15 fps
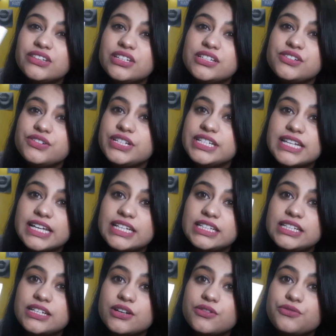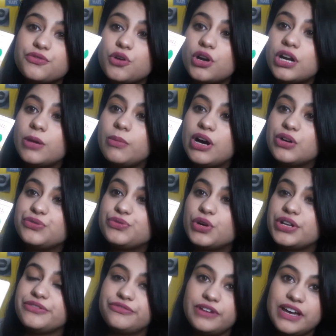This retailed for about
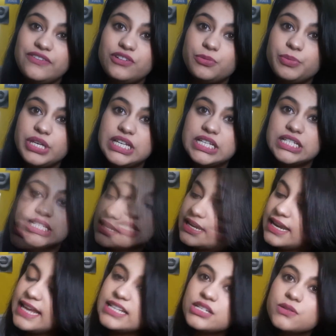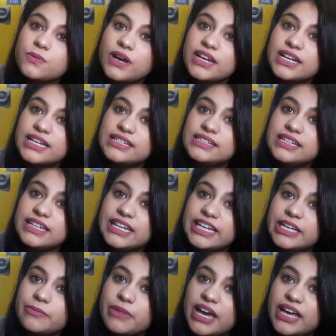45 rupees. The next one is the
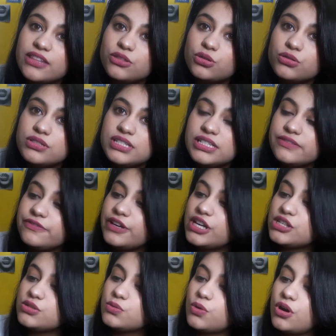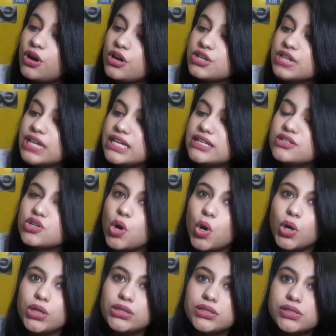neem and tulsi face wash. It is
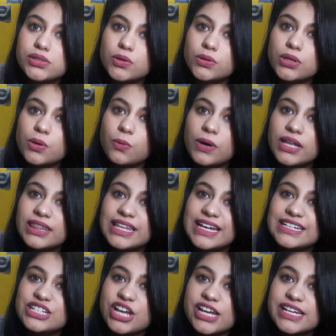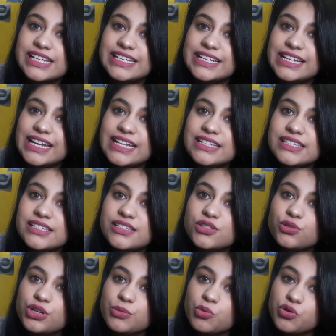also the one that gently cleanses
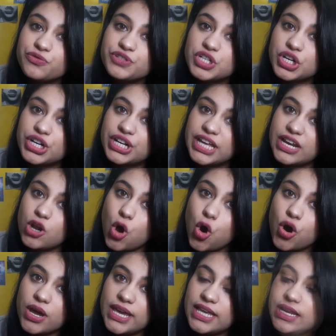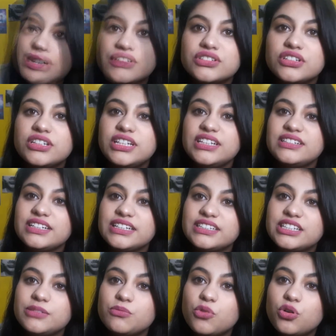to remove dirt and oil. So this is
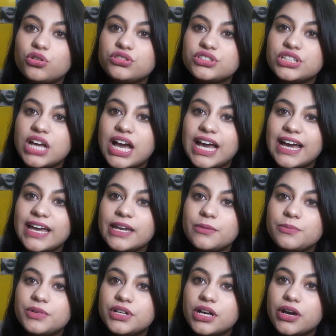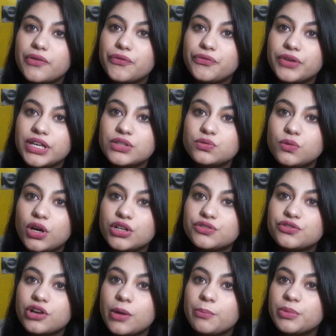the most hyped face wash
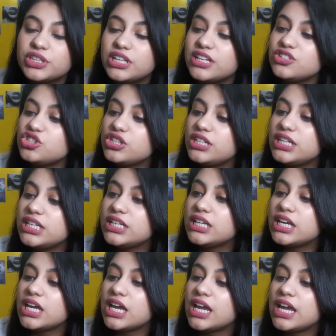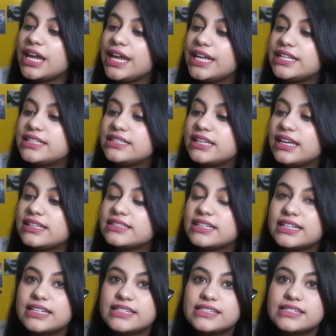from Patanjali. It says
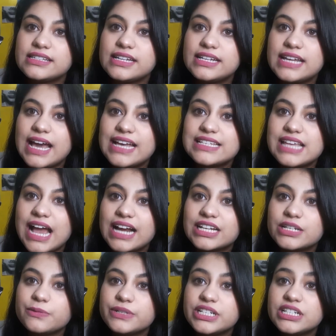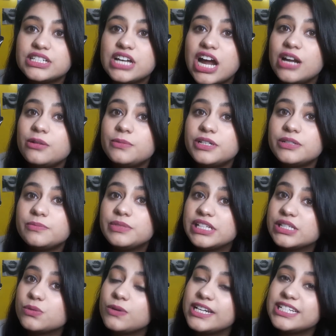it has activated carbon
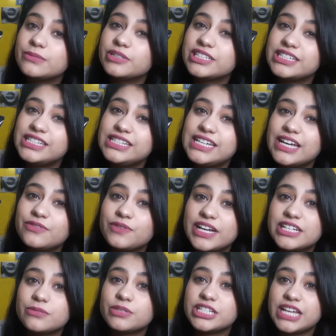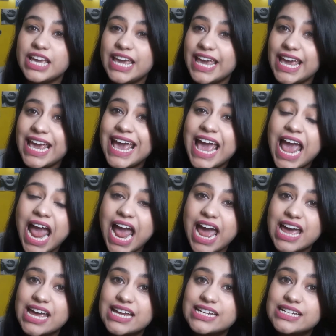plus vitamin E and vitamin A,
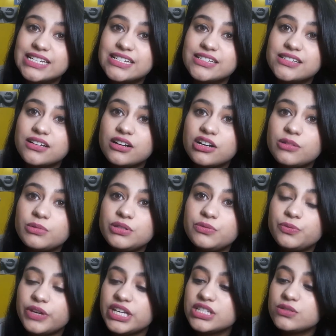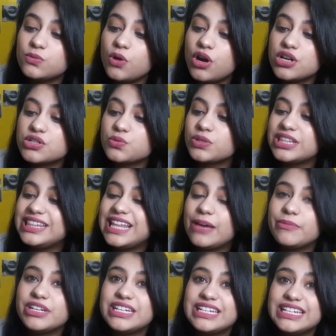and it is a herbal face wash with
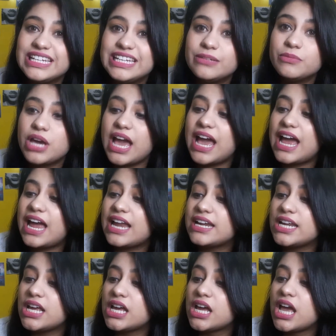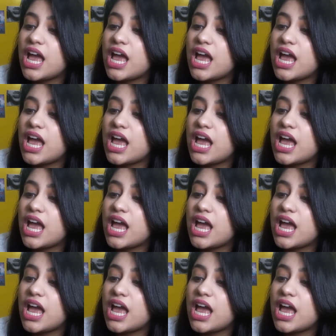lemon, neem and